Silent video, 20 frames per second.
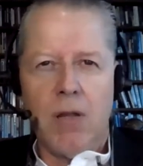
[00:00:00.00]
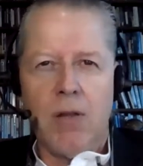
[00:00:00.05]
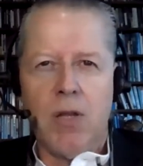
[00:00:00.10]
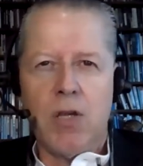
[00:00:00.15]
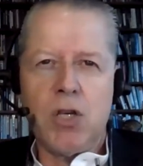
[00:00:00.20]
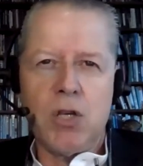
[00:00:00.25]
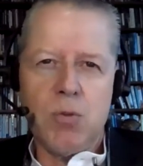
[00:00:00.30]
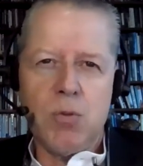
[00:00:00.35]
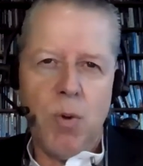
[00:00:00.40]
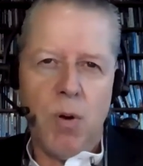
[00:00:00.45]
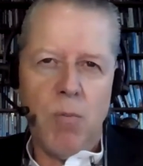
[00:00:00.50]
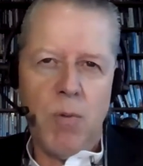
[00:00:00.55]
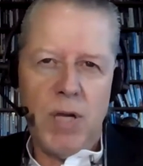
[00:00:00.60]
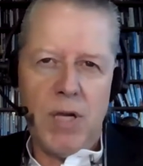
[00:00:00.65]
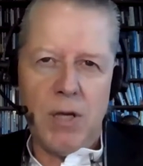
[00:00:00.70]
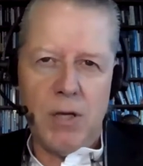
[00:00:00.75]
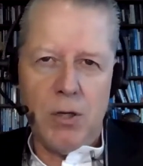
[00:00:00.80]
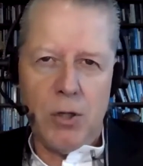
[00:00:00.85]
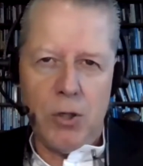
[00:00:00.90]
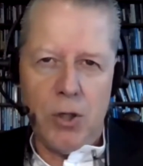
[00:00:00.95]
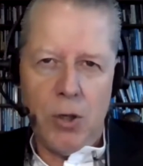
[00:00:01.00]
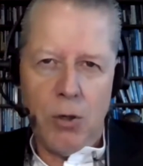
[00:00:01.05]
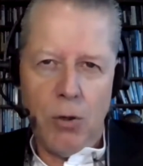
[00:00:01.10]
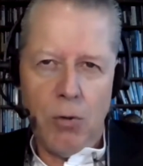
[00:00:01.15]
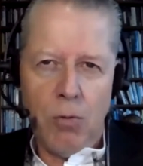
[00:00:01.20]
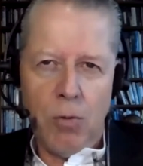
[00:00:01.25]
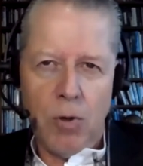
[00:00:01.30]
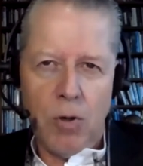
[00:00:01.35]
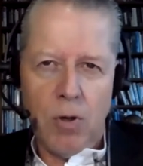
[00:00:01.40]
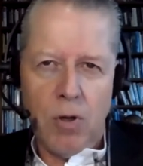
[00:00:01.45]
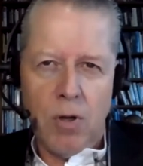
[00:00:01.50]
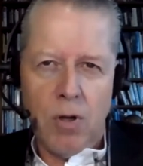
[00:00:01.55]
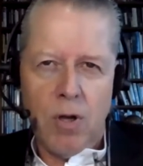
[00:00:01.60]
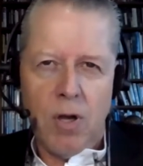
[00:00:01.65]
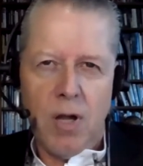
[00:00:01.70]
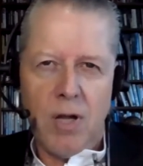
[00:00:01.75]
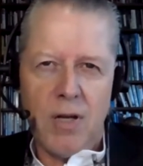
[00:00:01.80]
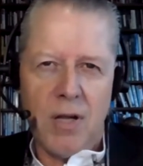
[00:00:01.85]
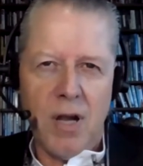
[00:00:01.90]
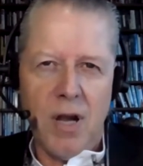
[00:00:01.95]
this is what we can do
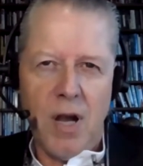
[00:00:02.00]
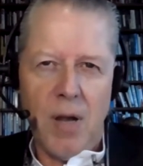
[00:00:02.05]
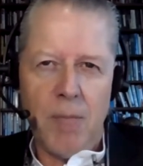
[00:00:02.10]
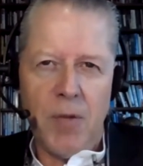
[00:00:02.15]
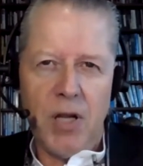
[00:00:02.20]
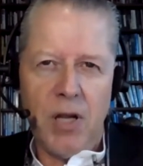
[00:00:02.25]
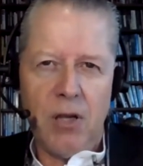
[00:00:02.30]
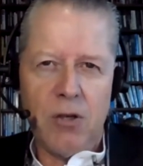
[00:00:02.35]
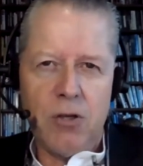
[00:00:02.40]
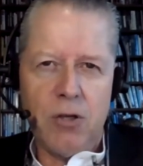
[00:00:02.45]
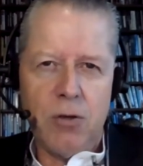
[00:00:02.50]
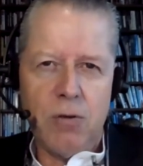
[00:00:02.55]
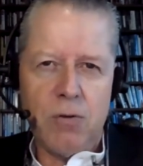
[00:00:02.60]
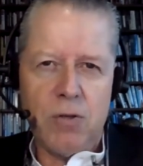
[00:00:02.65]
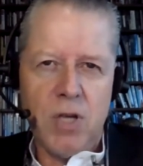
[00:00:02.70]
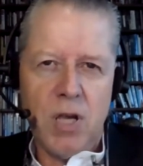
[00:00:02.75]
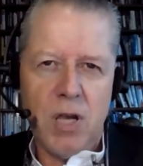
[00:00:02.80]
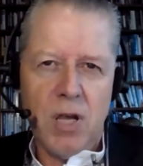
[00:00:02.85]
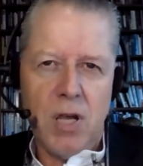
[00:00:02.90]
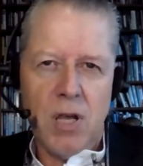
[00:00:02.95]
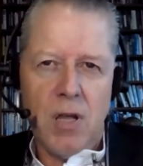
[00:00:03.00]
on common issues.